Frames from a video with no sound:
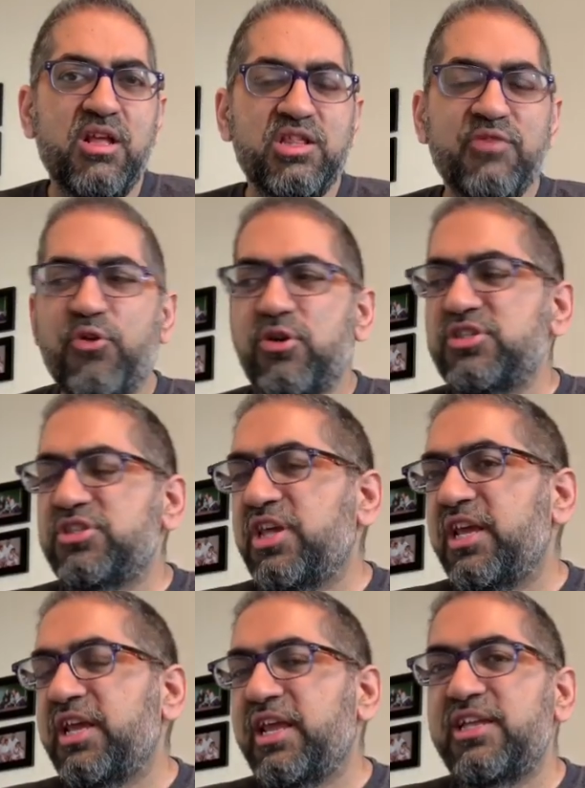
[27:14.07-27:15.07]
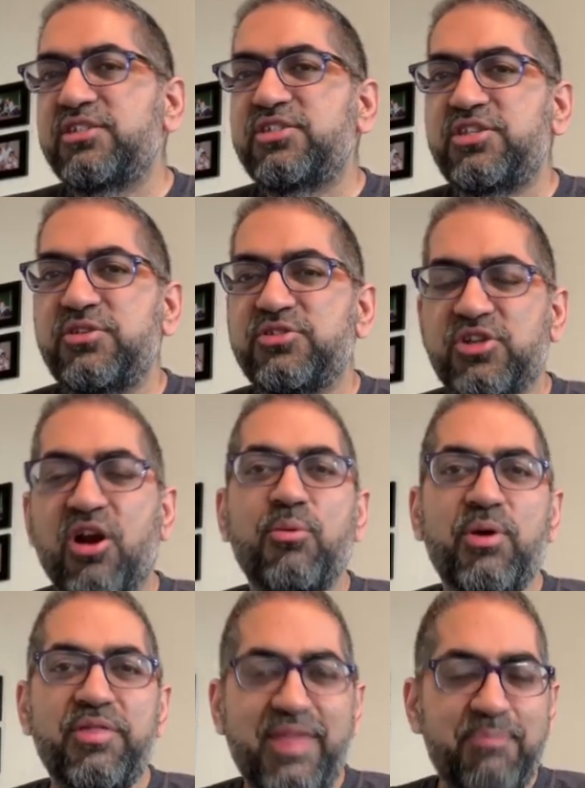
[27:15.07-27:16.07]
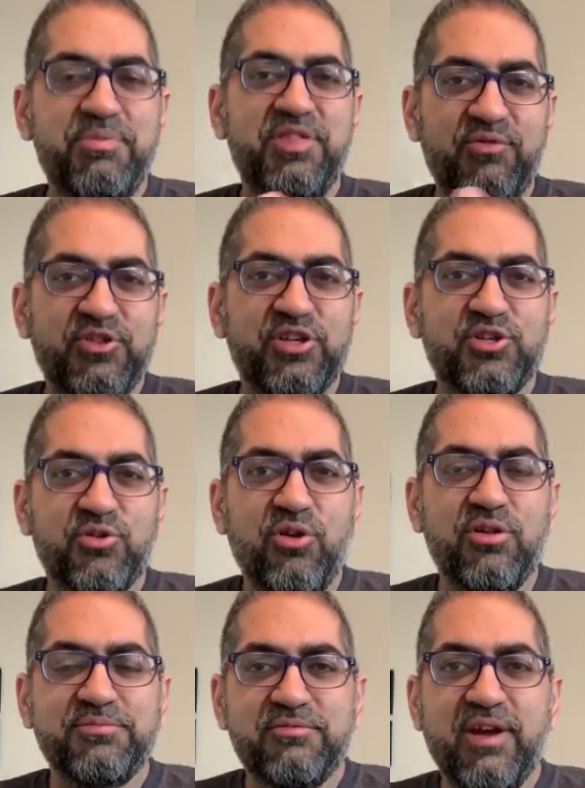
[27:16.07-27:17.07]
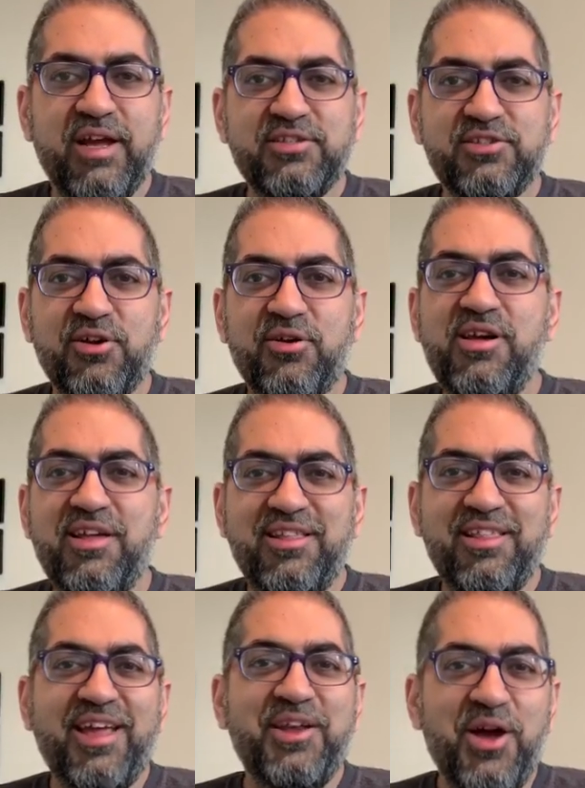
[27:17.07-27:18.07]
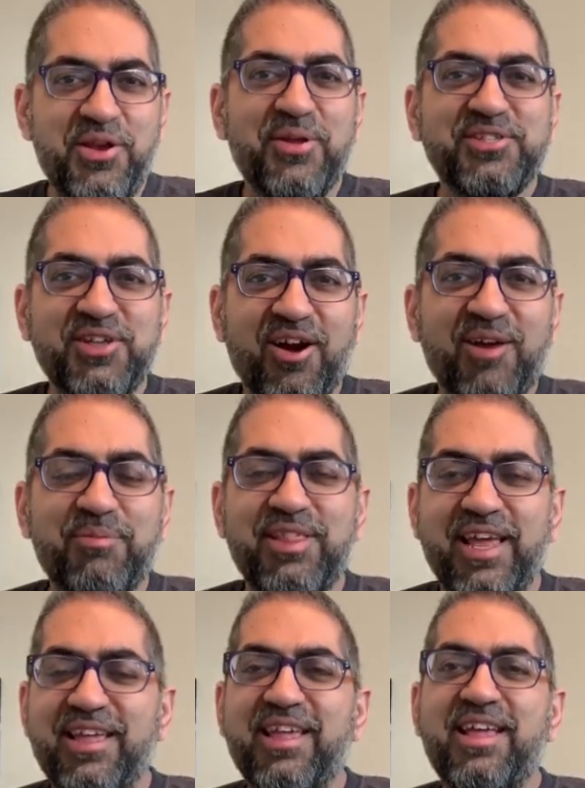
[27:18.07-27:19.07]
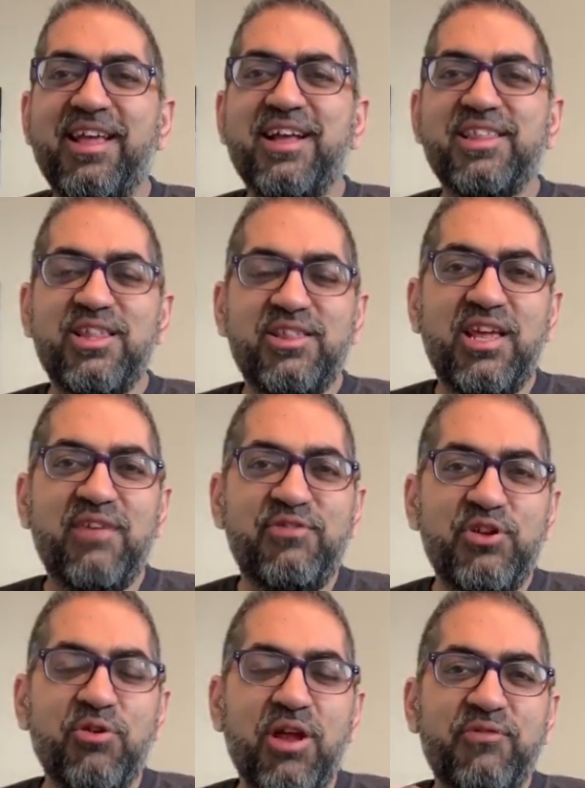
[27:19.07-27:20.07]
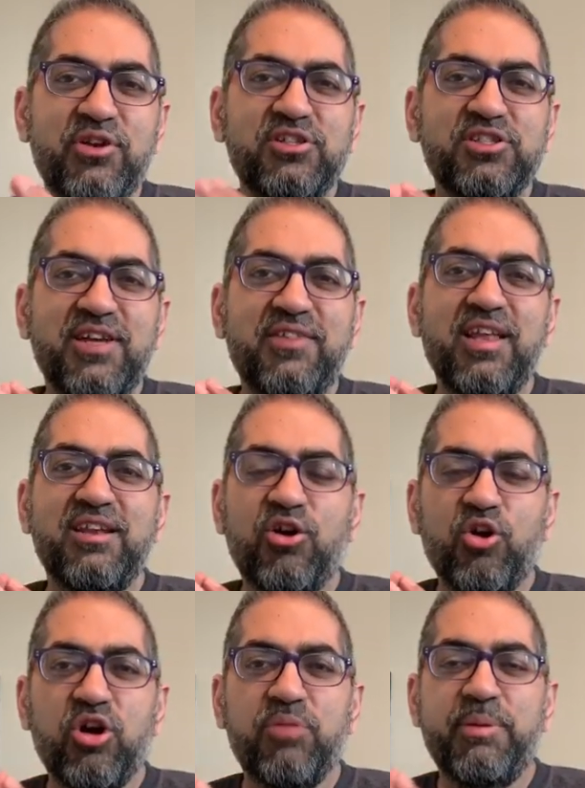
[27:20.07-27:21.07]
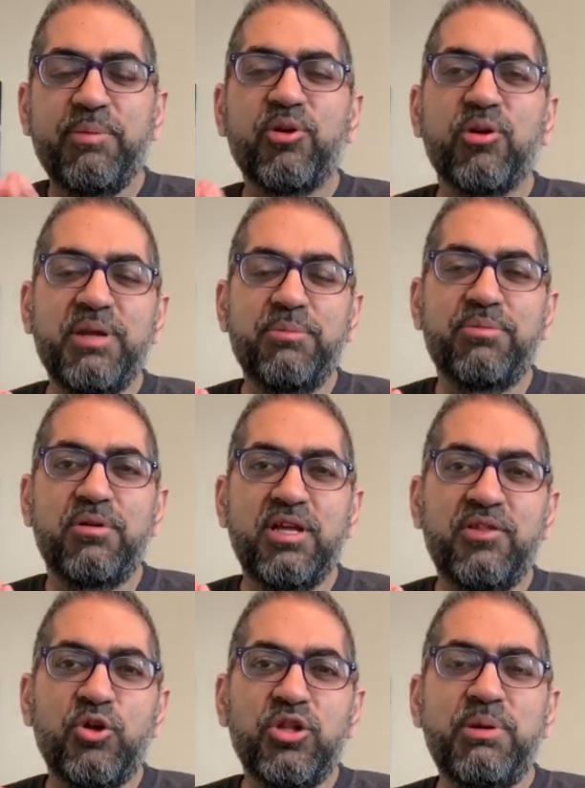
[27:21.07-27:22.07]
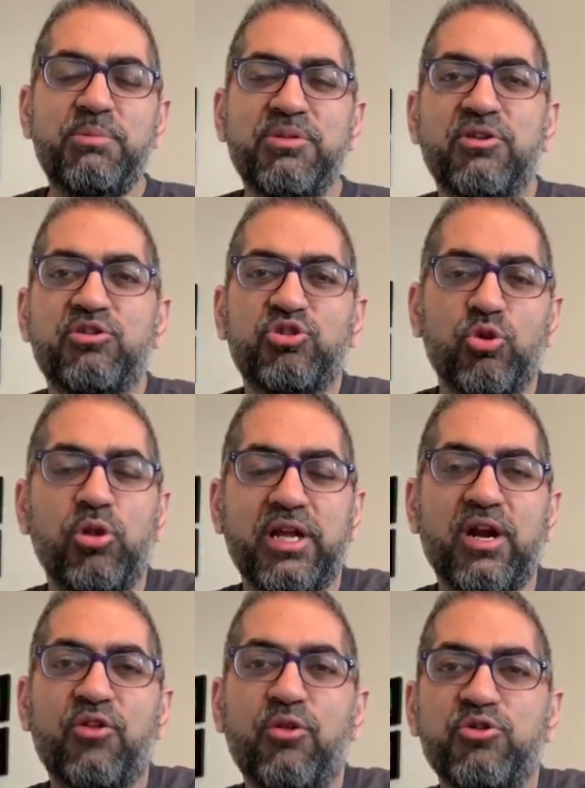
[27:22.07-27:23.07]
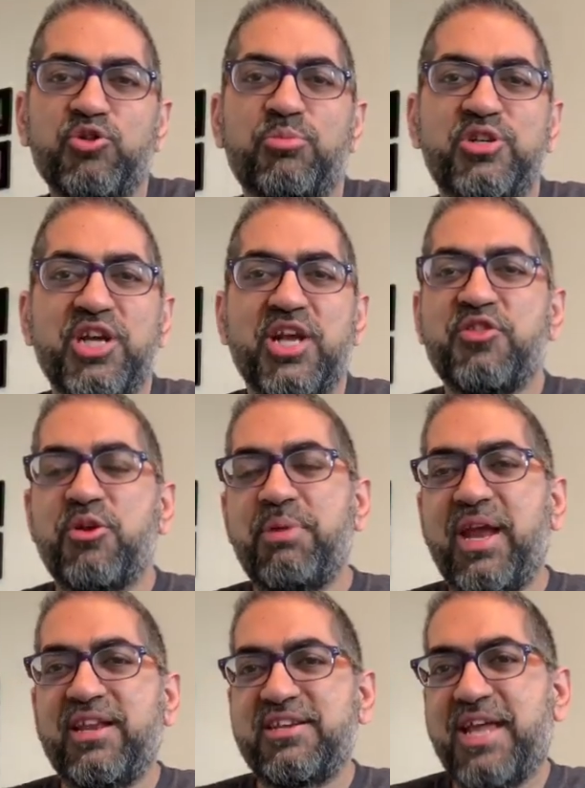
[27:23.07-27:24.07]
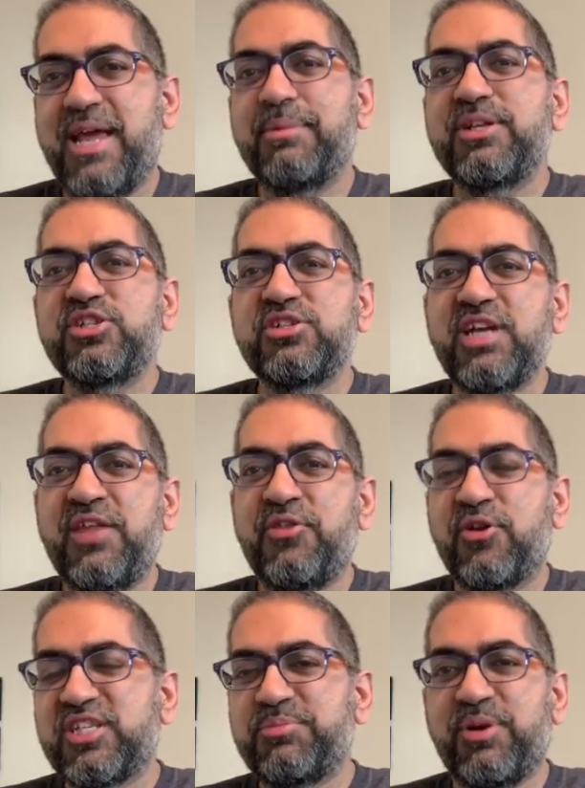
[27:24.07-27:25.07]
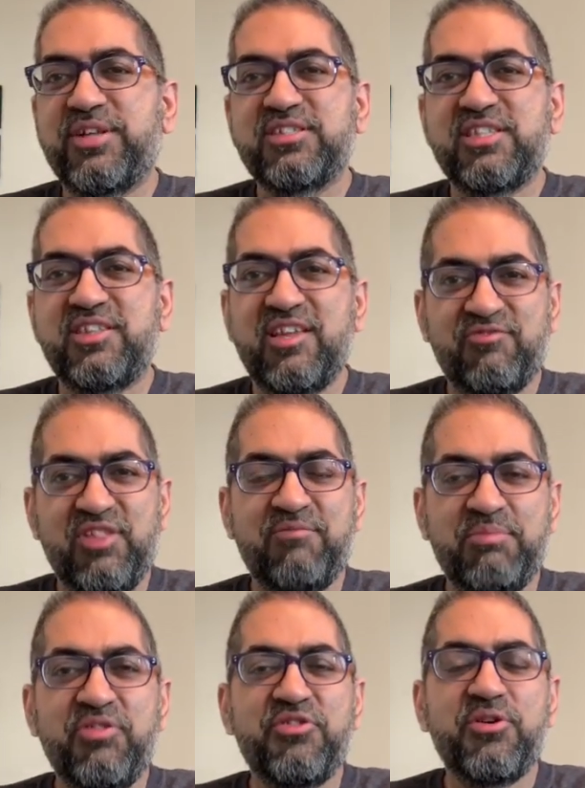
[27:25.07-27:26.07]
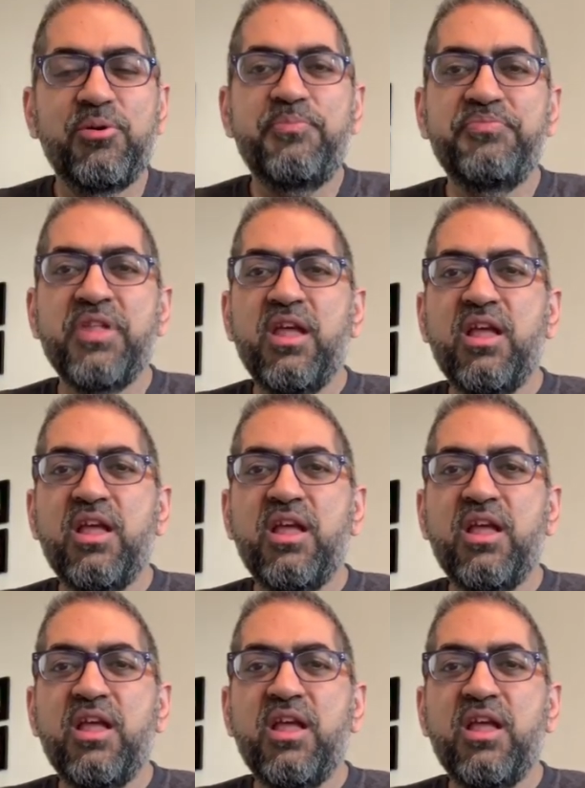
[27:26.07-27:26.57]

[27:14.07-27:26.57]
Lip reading: the first thing is to start with empathy for the troll, right? So I know it's hard, but if you understand that hurt people, and the only people that are trolling are those who project their pain and damage and their experiences that they've been through,